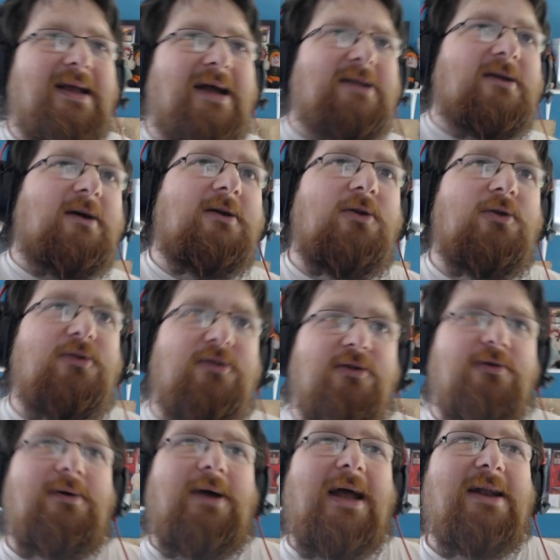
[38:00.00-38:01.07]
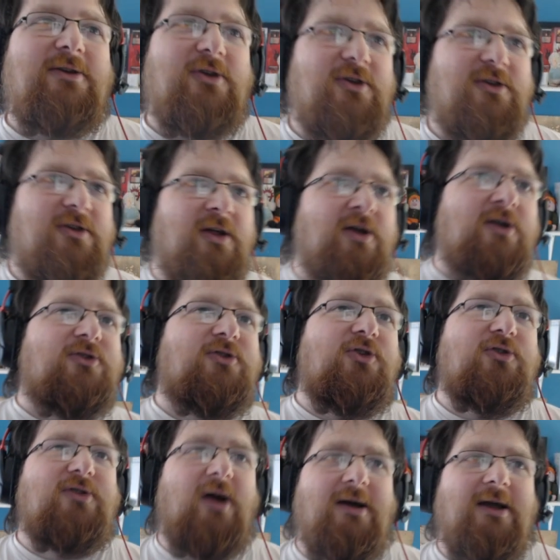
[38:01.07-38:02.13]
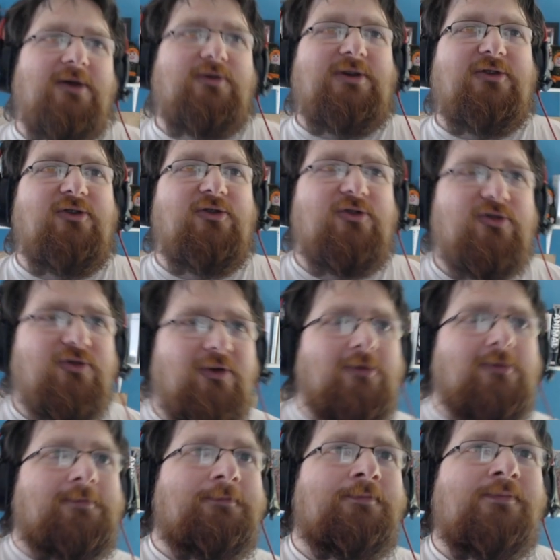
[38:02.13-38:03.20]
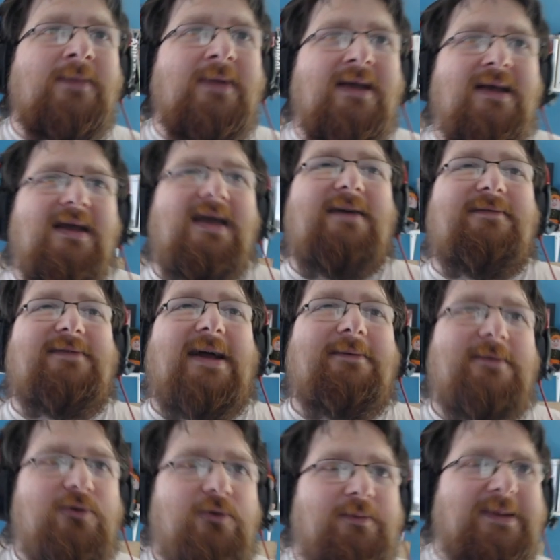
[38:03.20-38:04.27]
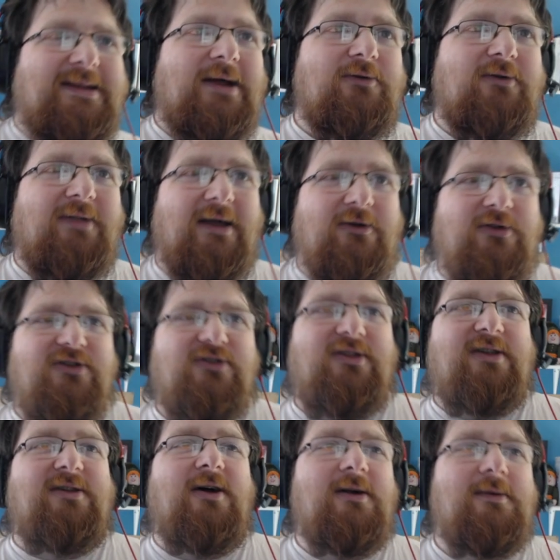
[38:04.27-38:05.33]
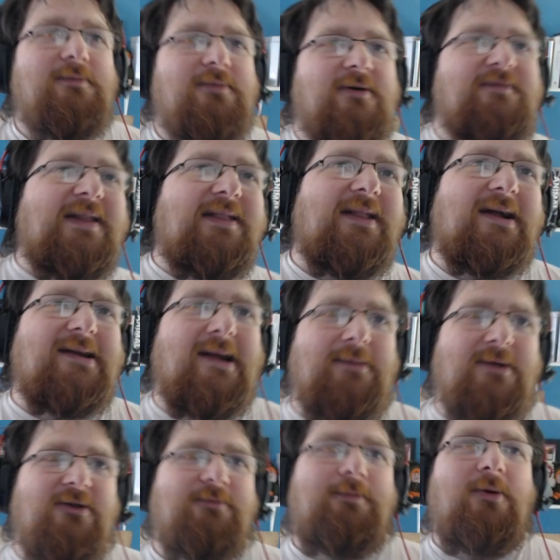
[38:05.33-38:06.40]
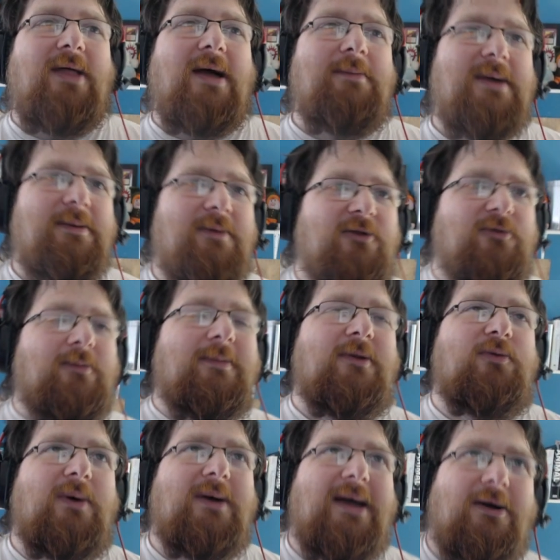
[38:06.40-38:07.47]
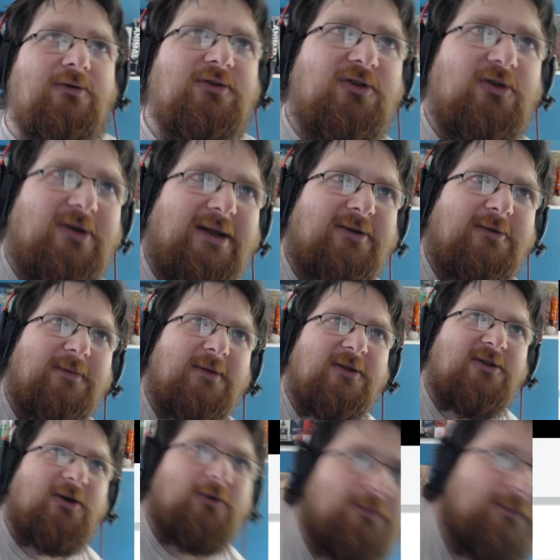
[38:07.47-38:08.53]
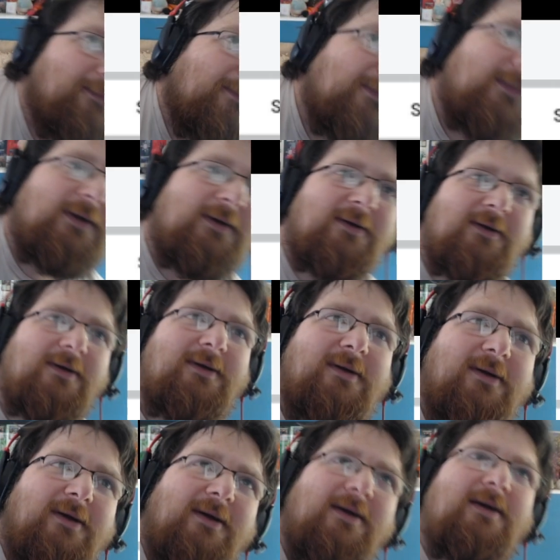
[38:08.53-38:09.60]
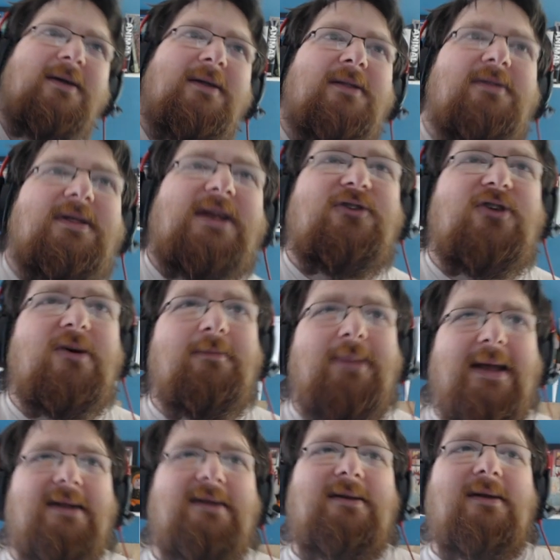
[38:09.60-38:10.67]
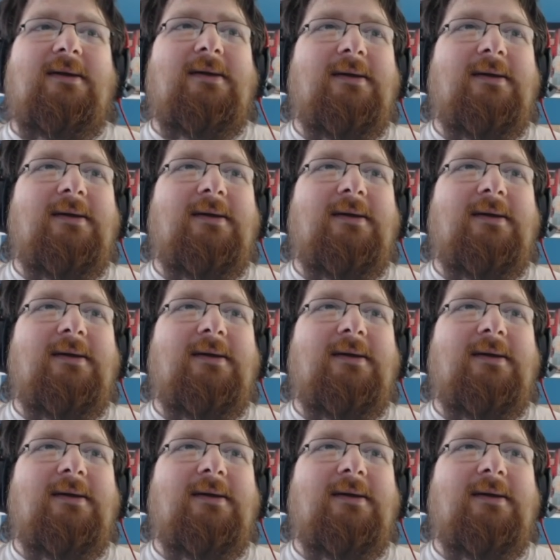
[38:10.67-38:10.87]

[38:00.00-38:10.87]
Gata and Luzu enters, choose target creature you control. If damage would be dealt to that creature this turn, prevent that damage, put that many +1/+1 counters on it. So, they jump in,